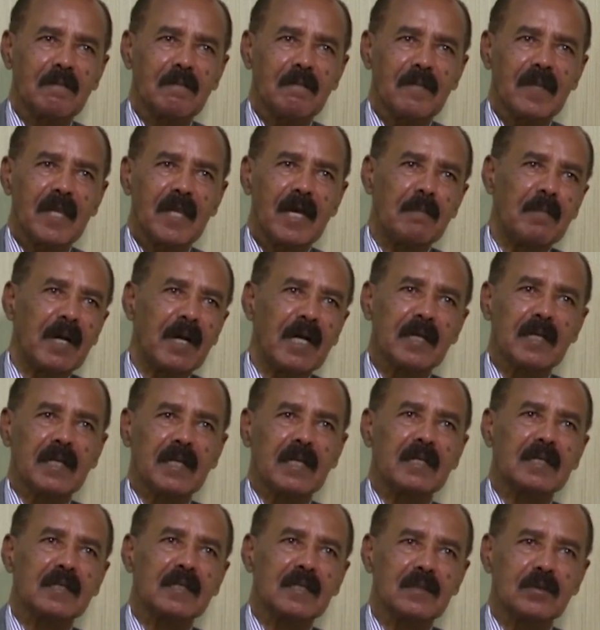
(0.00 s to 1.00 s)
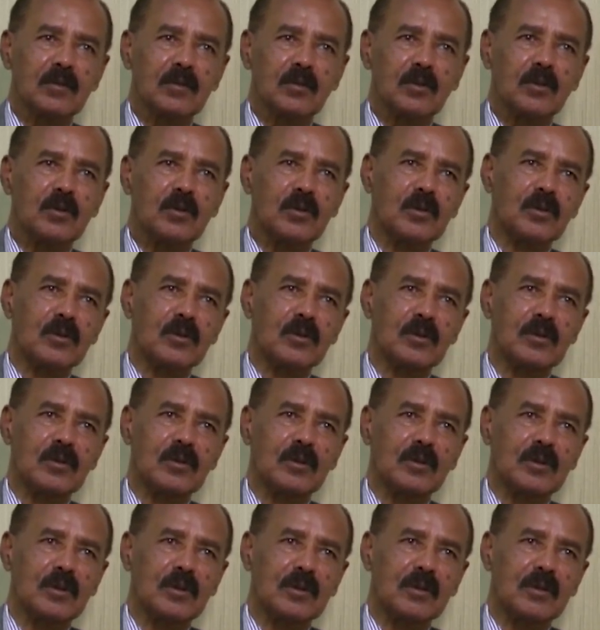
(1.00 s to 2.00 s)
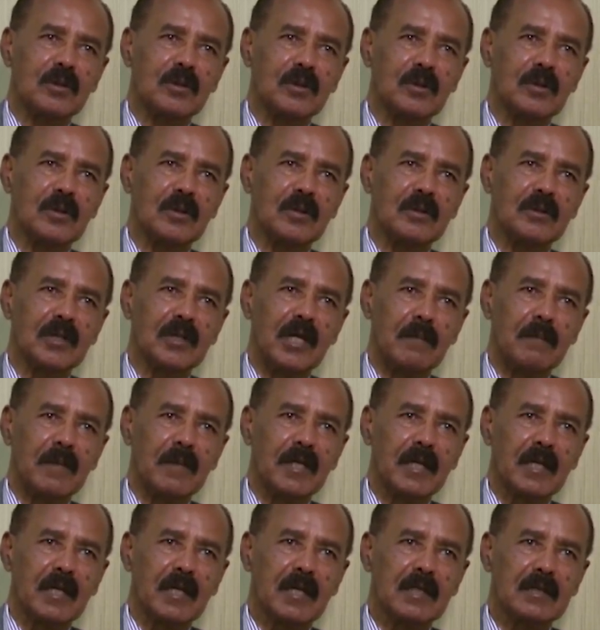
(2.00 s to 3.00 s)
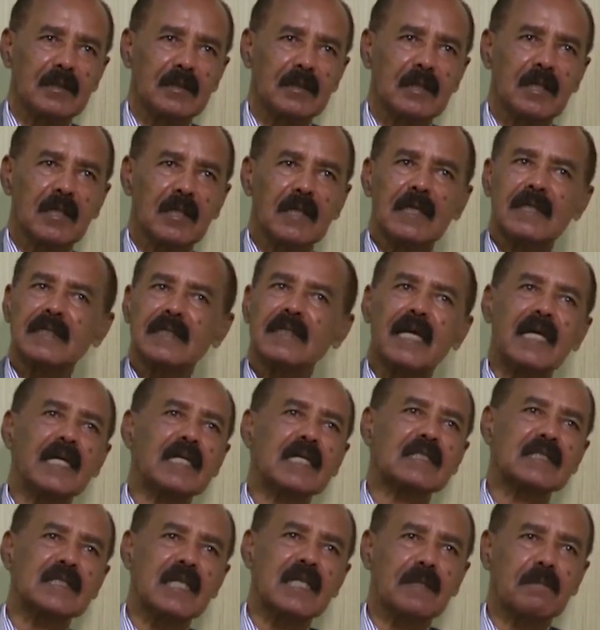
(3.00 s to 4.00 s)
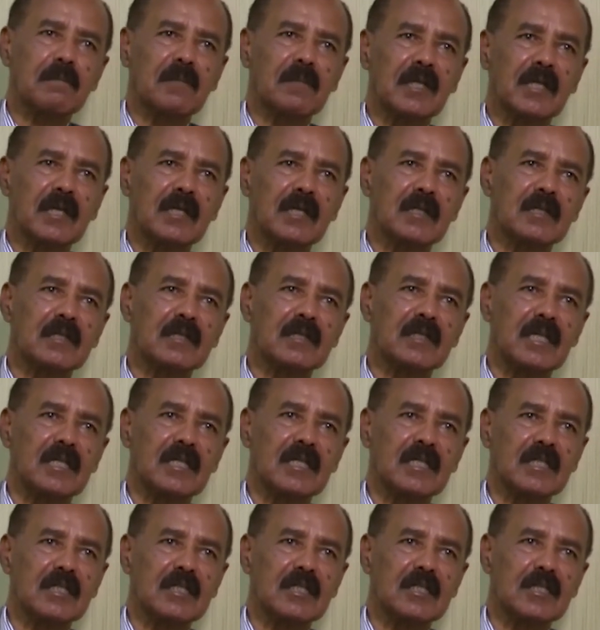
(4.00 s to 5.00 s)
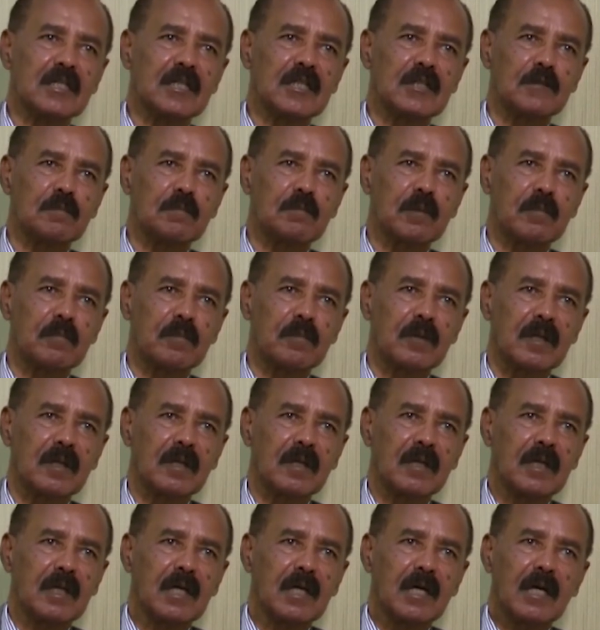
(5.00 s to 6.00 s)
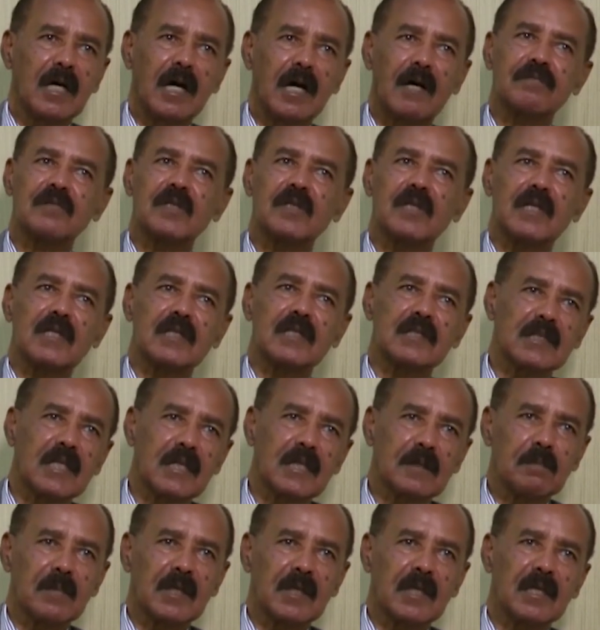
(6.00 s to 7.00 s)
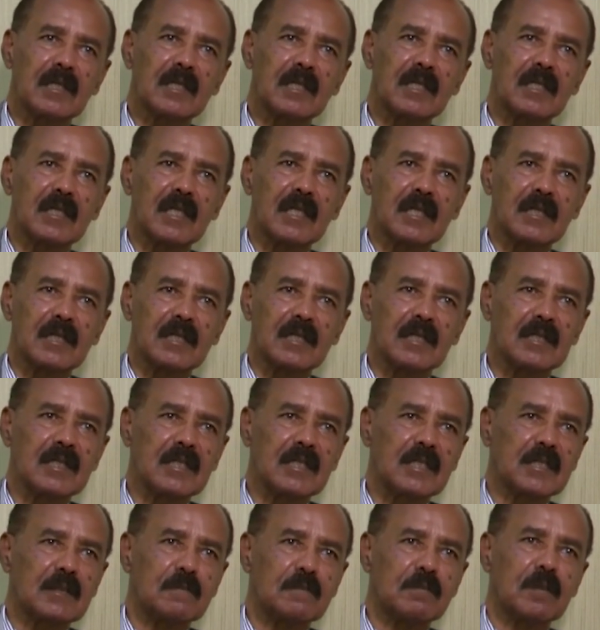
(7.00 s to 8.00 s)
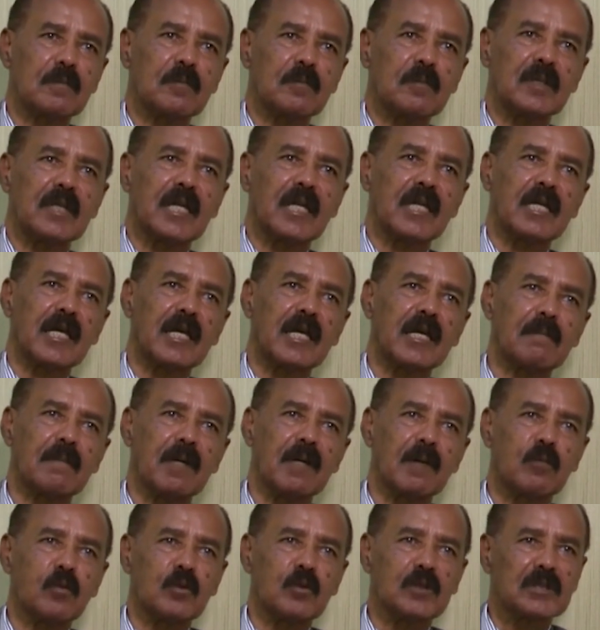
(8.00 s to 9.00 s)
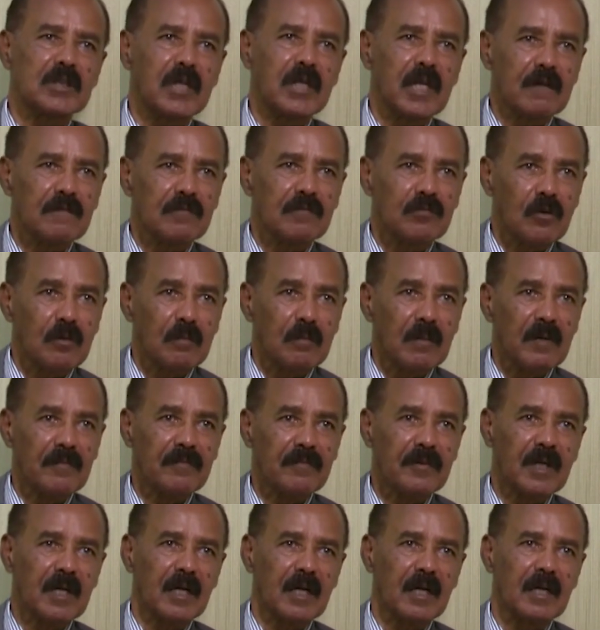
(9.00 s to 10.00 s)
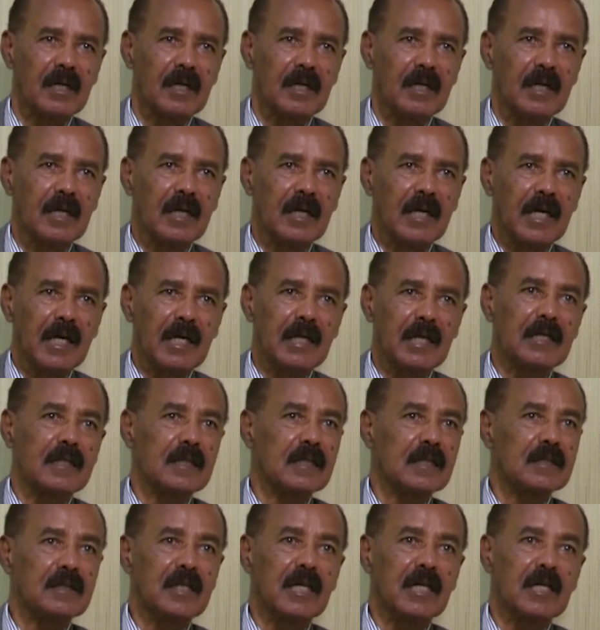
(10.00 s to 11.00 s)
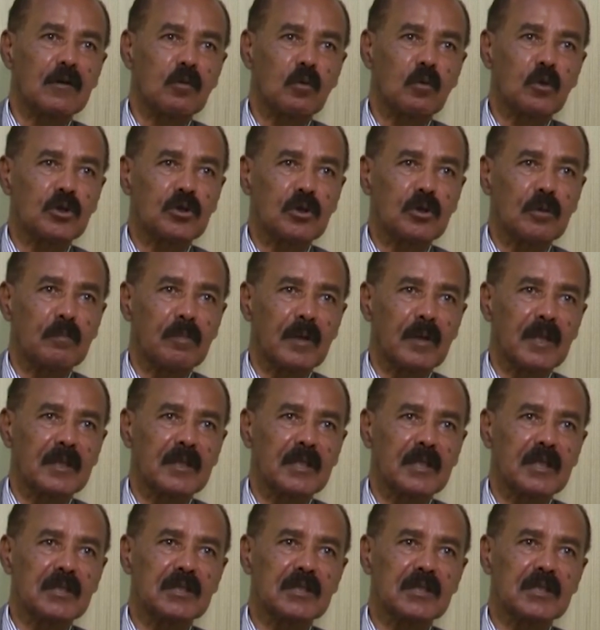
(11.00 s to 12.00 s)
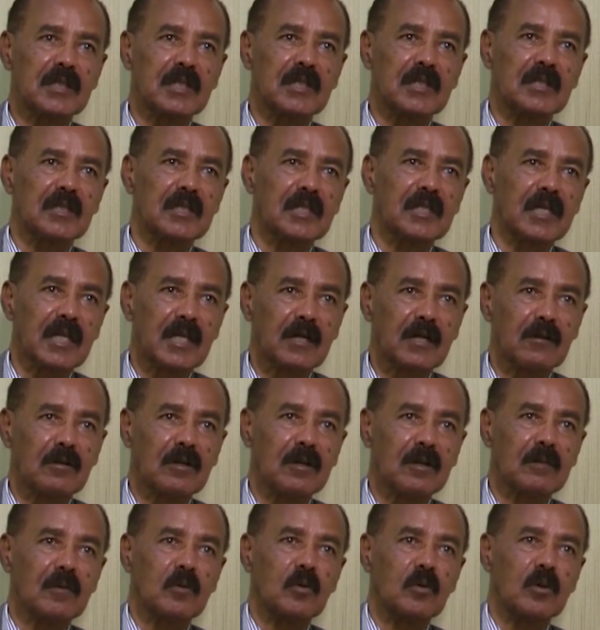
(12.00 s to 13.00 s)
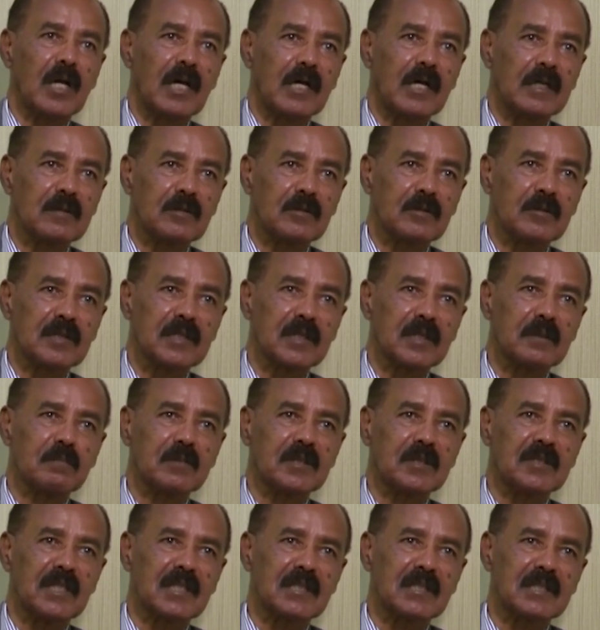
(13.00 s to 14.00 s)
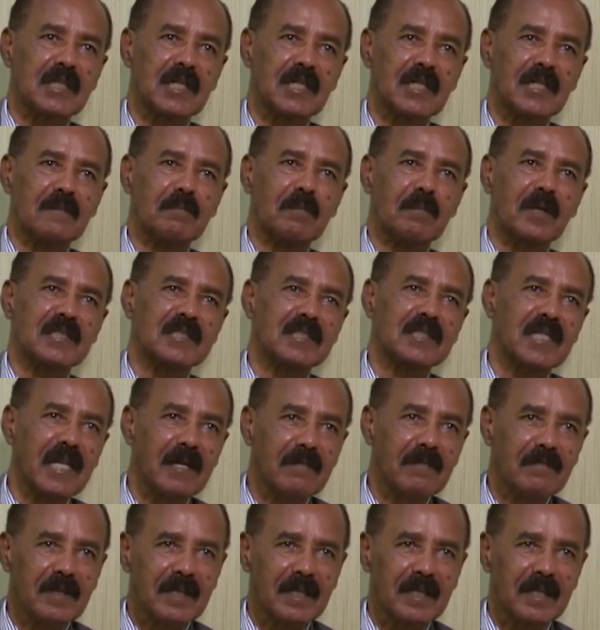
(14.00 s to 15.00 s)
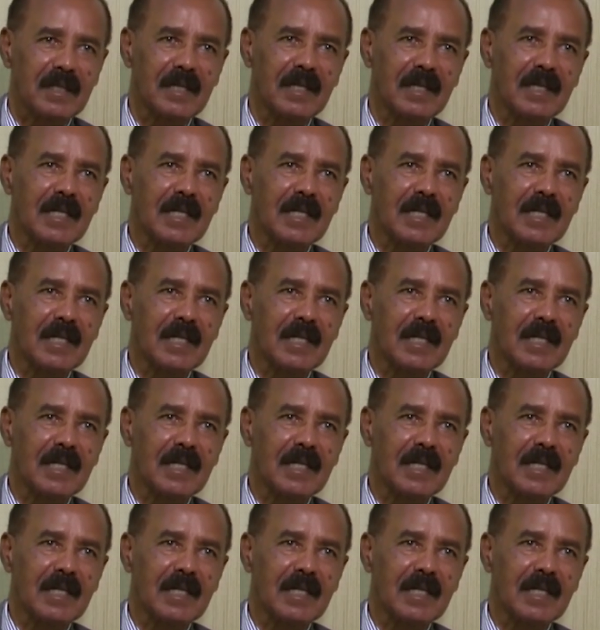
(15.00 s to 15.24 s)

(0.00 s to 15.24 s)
They migrated to the Americas. They exterminated the indigenous people. After exterminating the indigenous people, they came up with slaves from Africa. And their cotton plantation and their economy will have to be sustained by slavery.